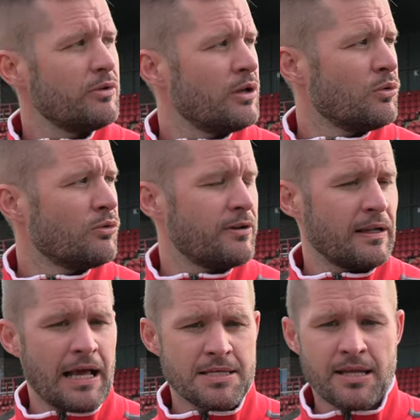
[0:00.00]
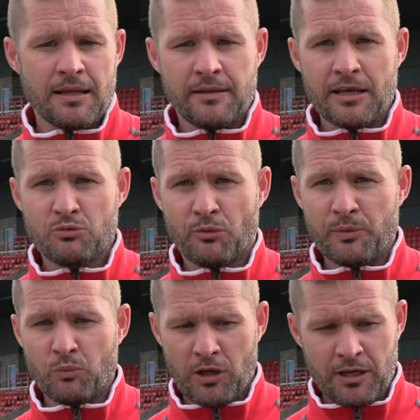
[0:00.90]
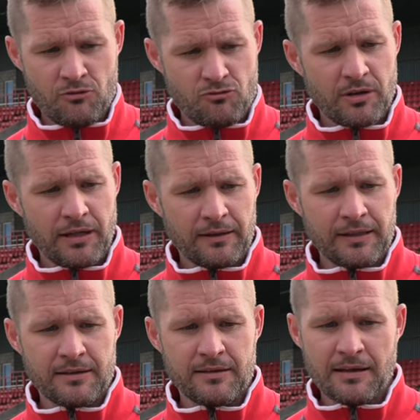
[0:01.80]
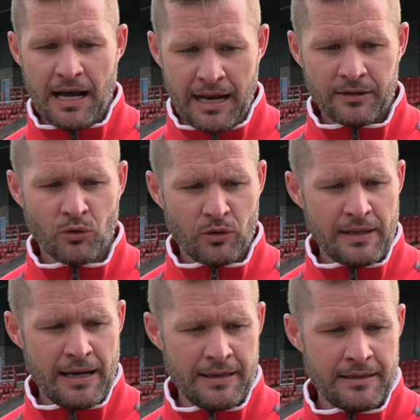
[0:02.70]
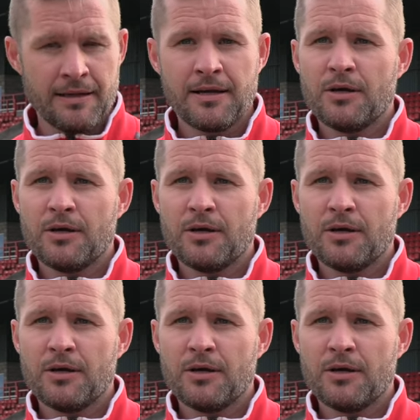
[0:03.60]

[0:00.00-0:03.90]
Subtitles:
you know, for the last 10 days we've been working really, really hard on that, and